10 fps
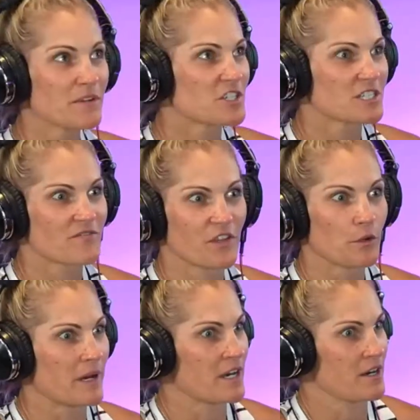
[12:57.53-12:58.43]
just feel
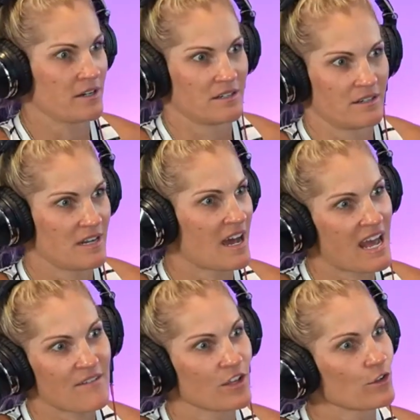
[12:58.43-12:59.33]
better not
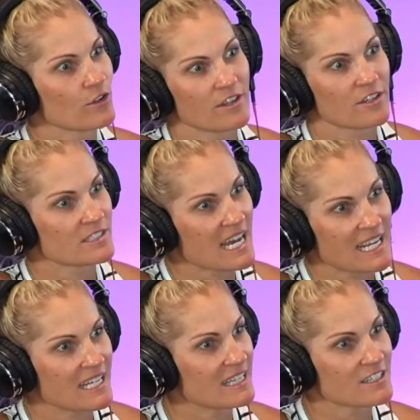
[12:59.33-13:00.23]
having gluten in their
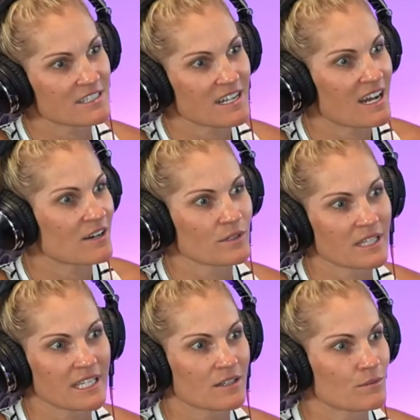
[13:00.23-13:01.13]
diet, and there's not
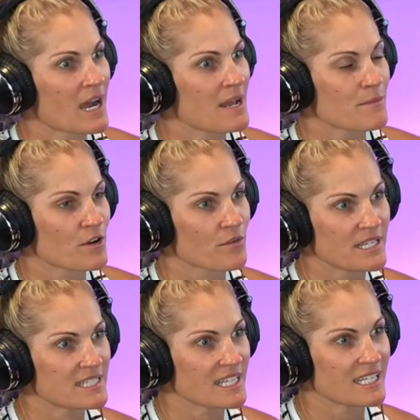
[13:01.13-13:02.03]
really a rhyme or a
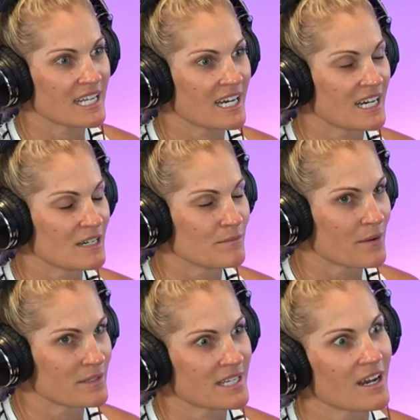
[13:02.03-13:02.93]
reason. I
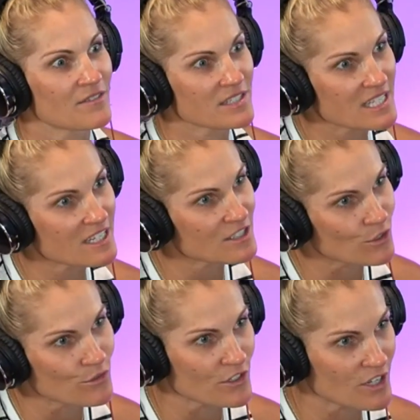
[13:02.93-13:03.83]
would say obviously consult with your